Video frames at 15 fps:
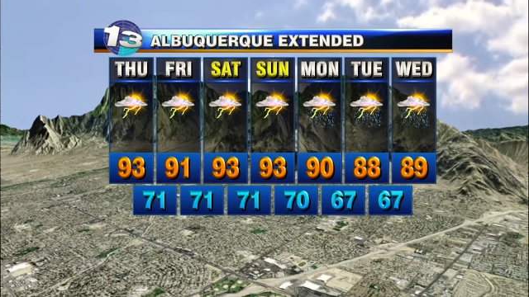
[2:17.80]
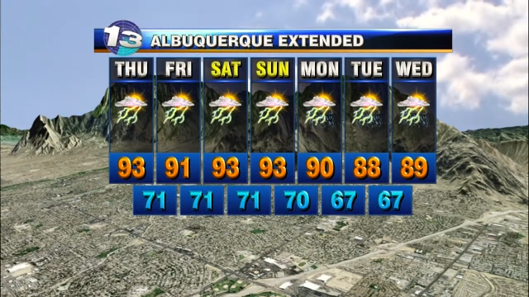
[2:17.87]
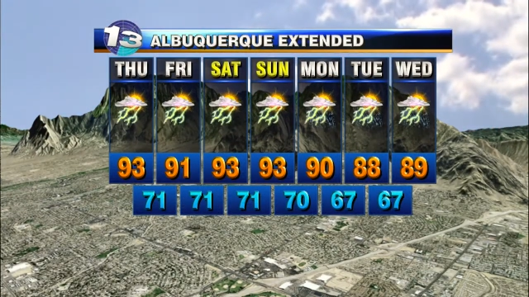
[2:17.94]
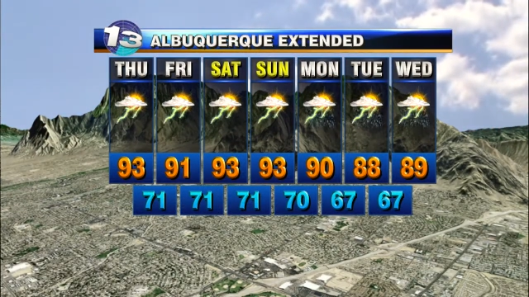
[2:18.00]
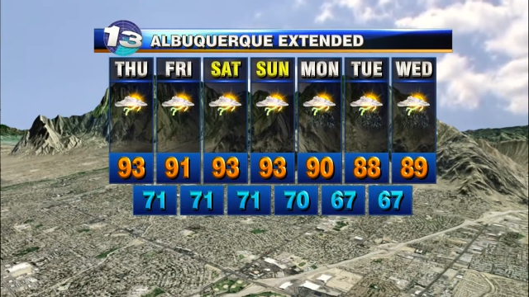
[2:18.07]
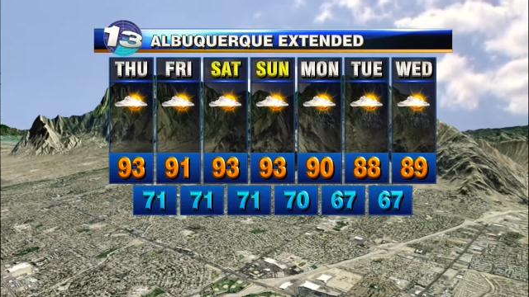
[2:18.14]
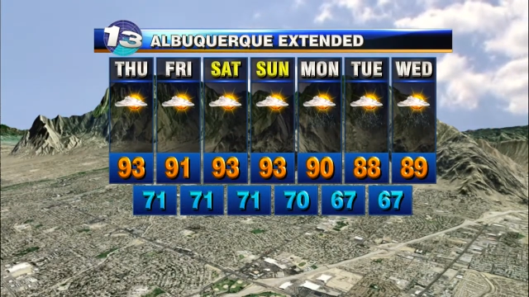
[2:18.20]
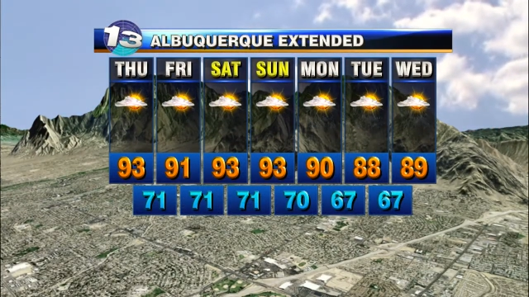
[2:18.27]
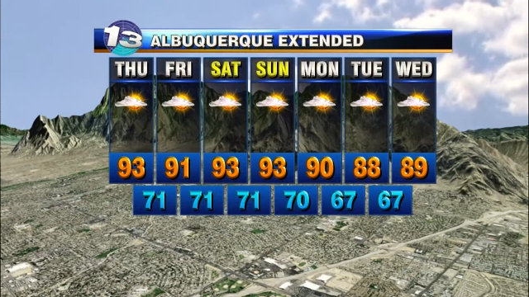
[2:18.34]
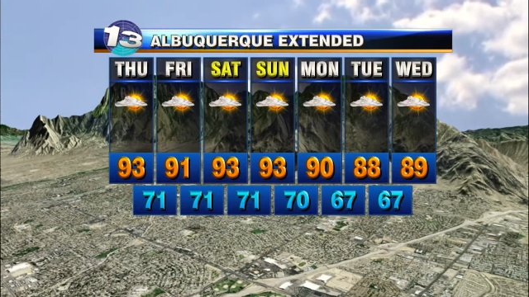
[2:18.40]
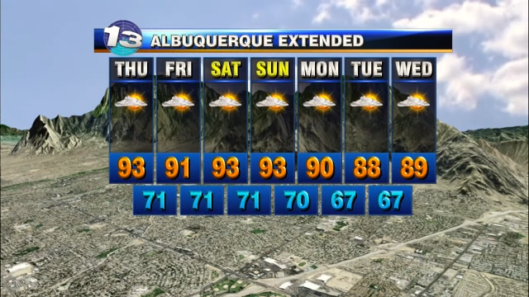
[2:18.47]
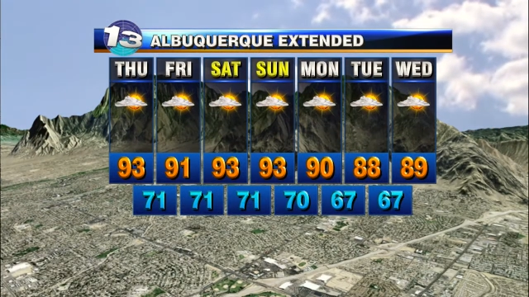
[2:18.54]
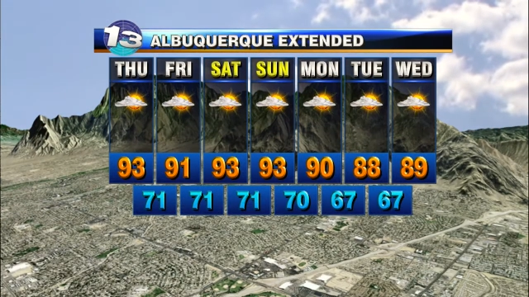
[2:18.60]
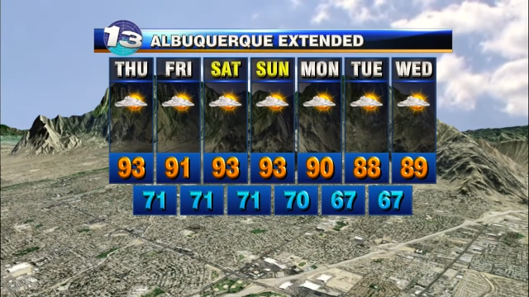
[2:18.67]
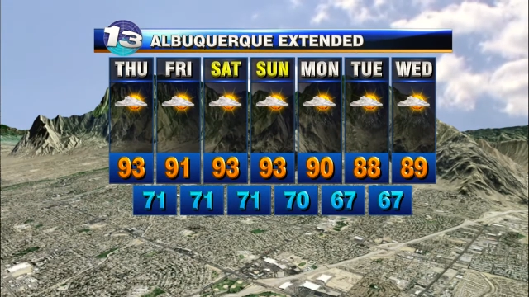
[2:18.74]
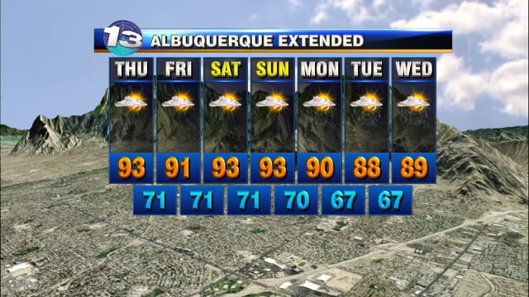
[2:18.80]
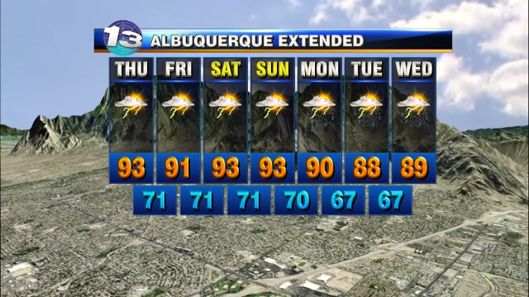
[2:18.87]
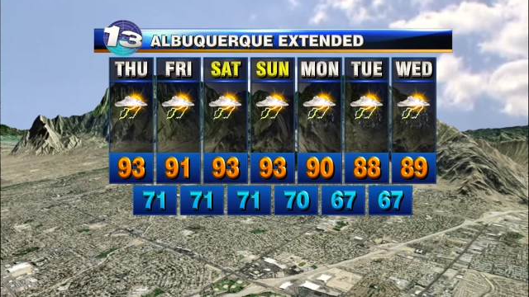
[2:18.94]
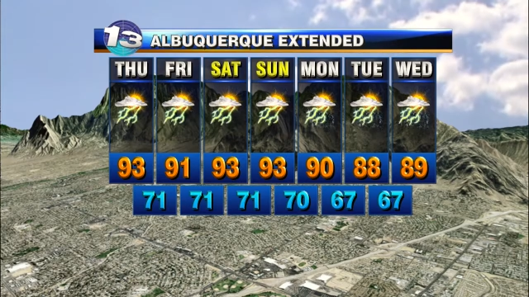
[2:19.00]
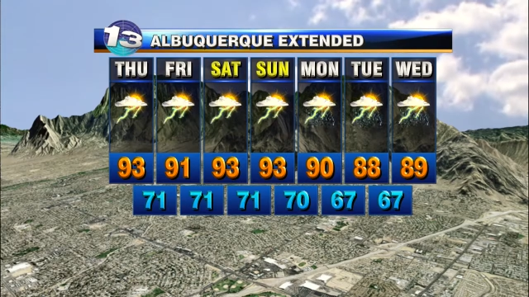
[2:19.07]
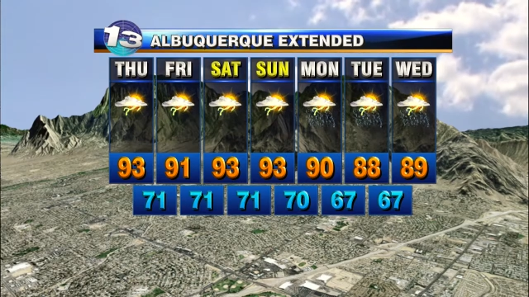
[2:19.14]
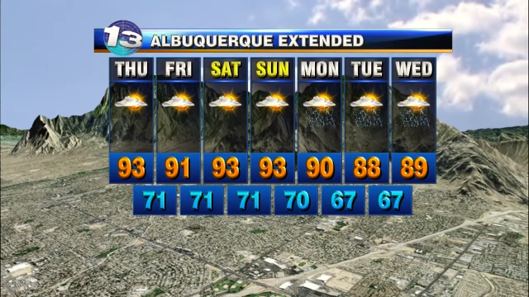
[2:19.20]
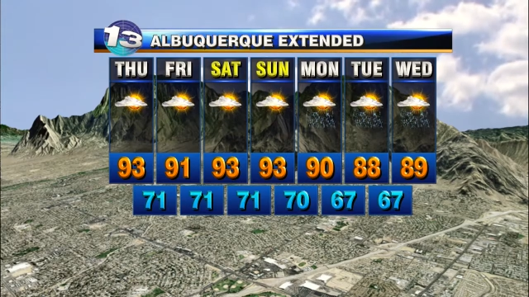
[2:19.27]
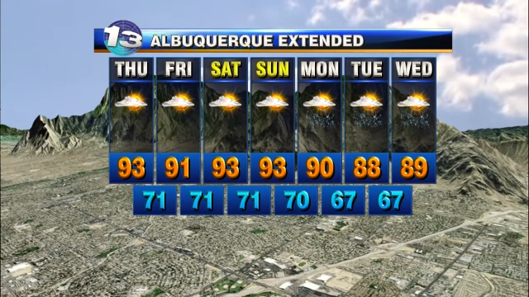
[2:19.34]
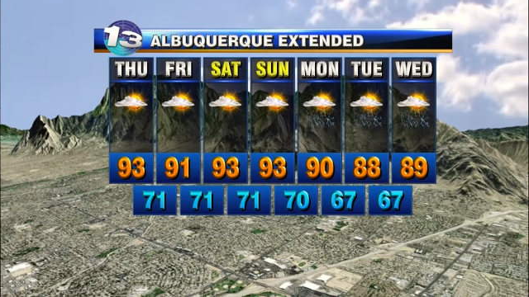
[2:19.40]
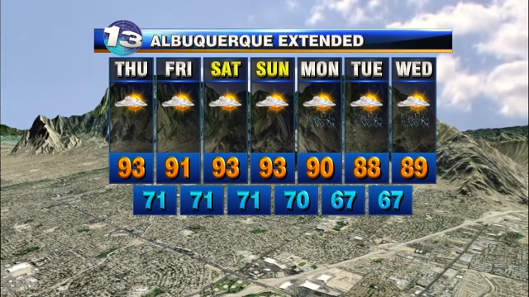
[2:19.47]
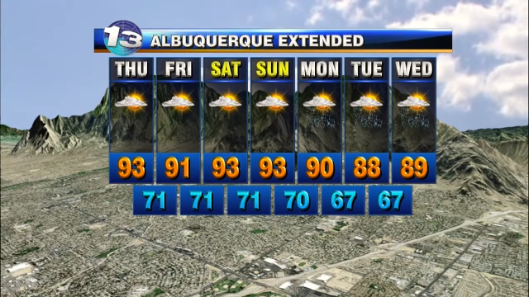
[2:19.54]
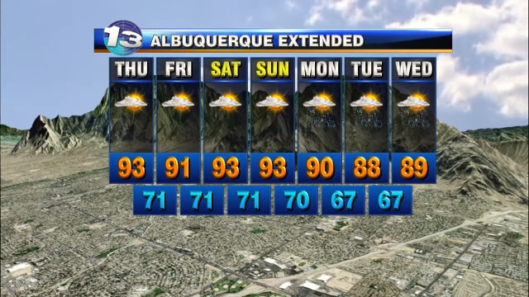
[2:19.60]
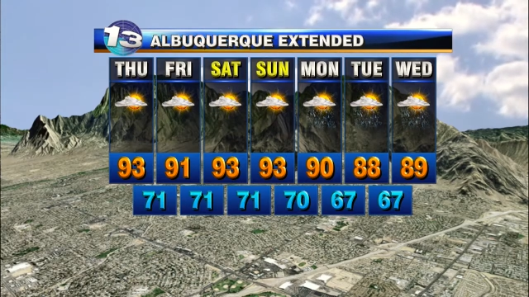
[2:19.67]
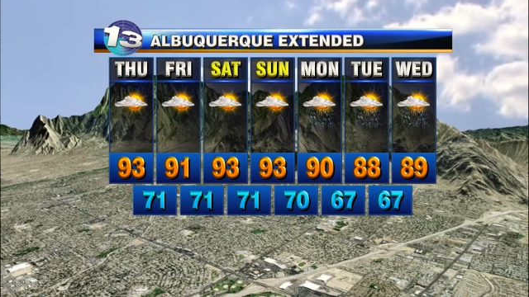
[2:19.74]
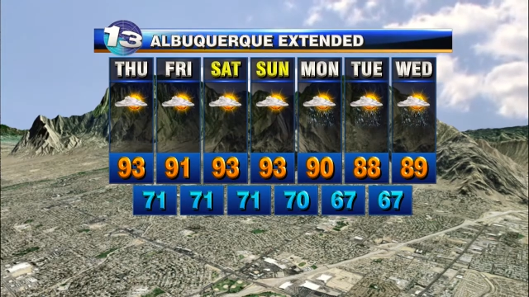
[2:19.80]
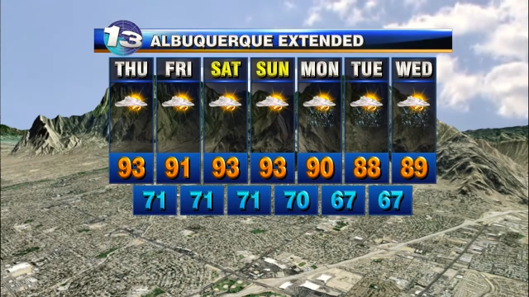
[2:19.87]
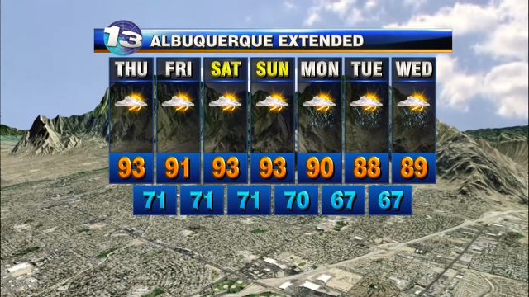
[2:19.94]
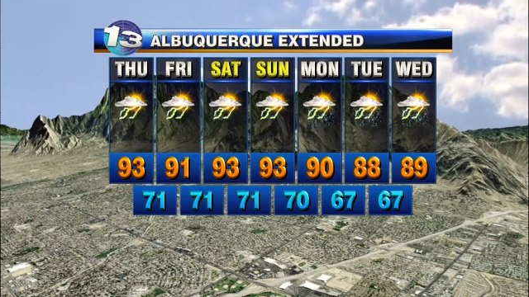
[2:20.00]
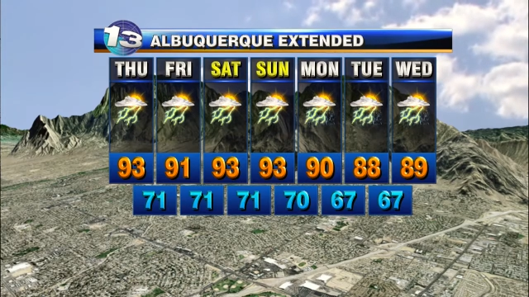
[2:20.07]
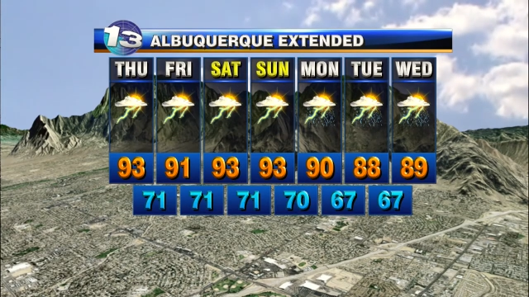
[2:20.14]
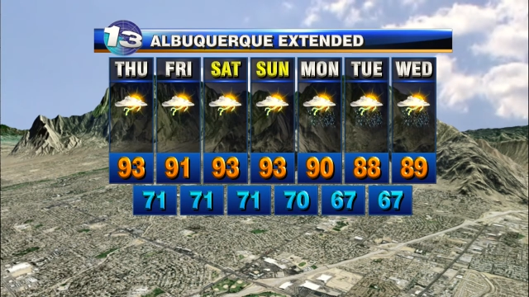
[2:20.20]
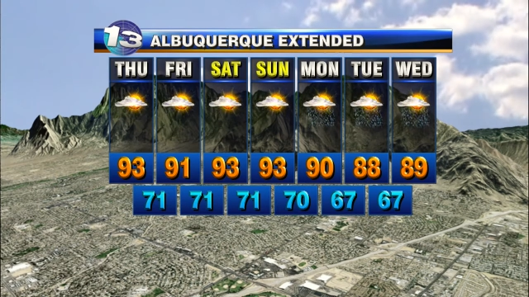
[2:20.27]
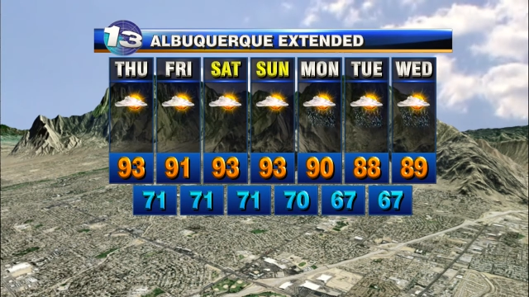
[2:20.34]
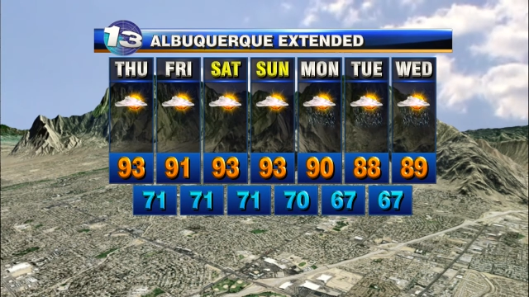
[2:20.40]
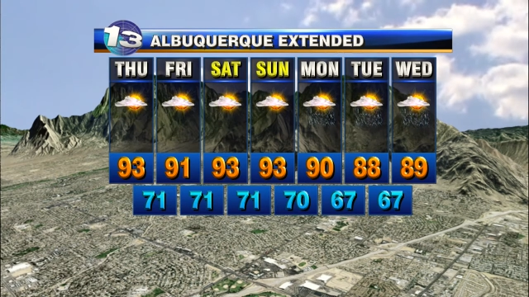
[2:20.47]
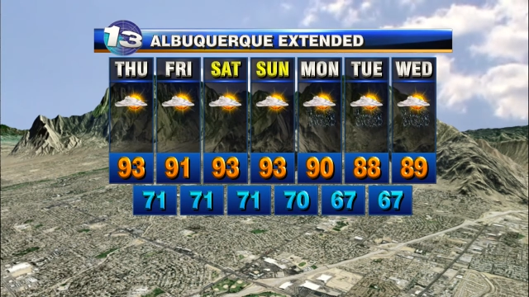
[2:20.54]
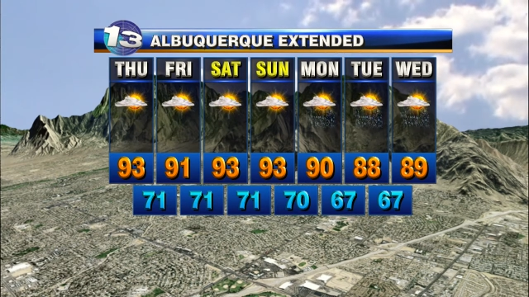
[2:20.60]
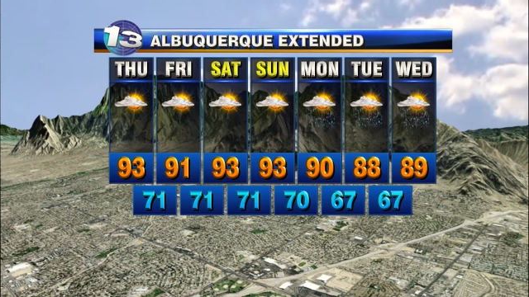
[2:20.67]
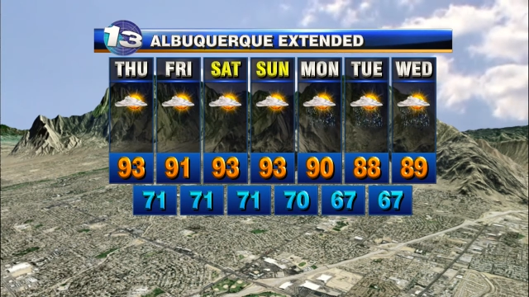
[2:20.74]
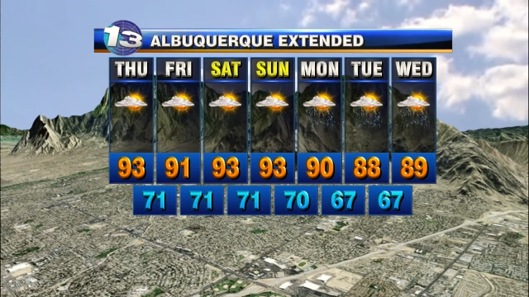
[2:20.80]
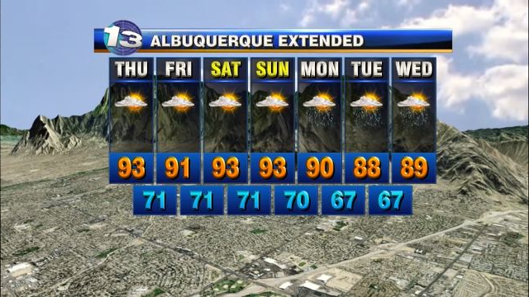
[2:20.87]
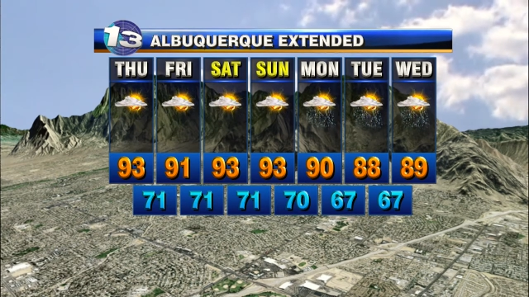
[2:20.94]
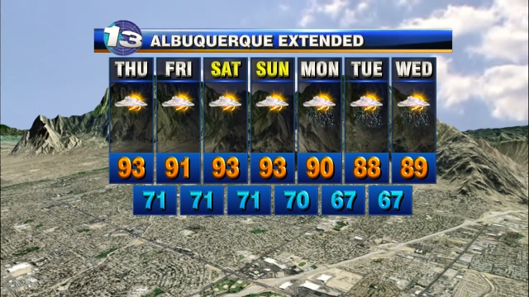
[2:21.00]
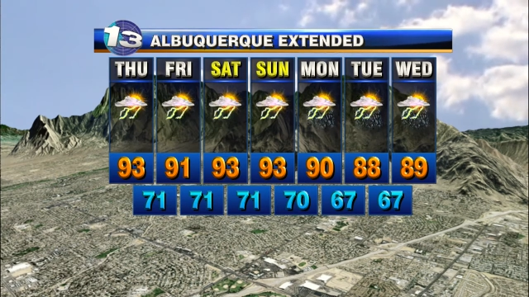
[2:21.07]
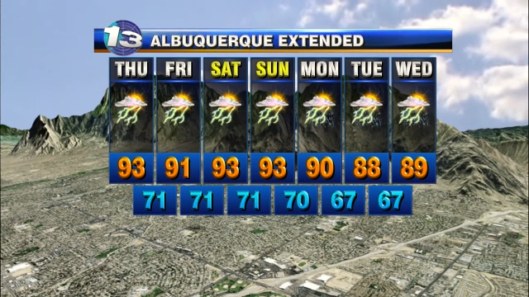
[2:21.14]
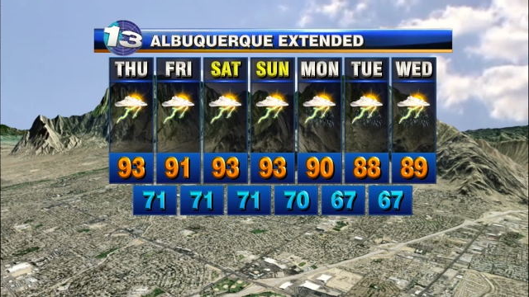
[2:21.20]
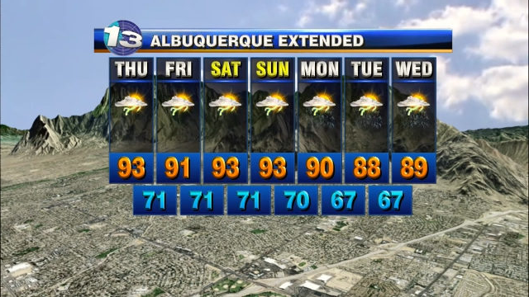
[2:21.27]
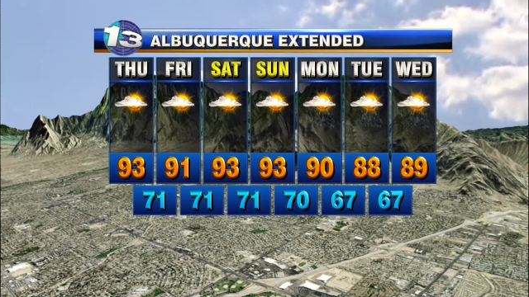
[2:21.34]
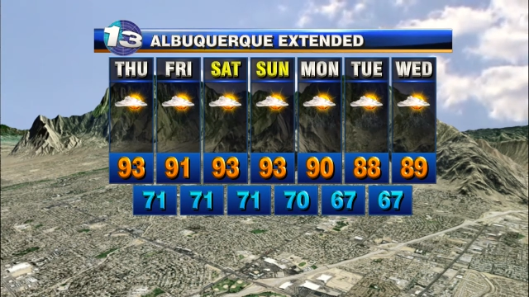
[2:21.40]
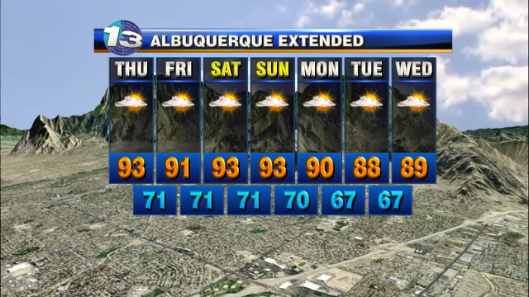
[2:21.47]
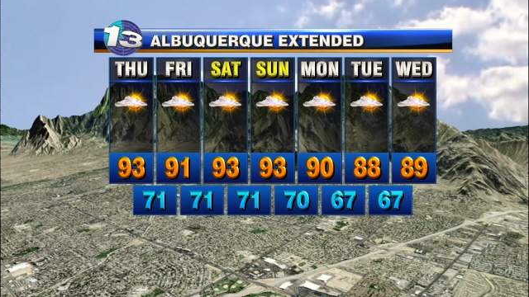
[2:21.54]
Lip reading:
No face is visible, so there are no lips to read.